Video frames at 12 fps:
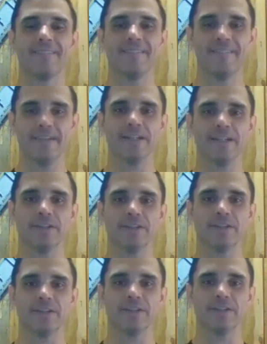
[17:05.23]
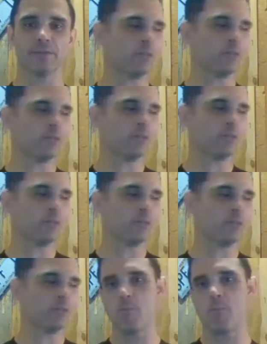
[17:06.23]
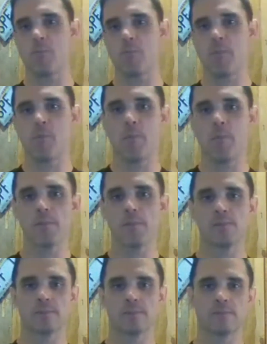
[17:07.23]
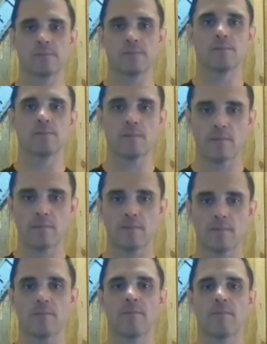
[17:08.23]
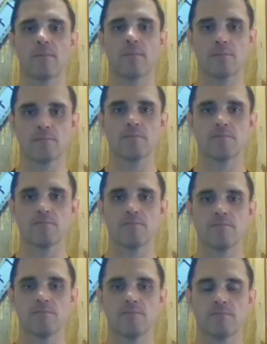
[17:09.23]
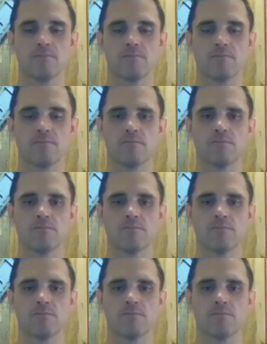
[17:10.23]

(silent)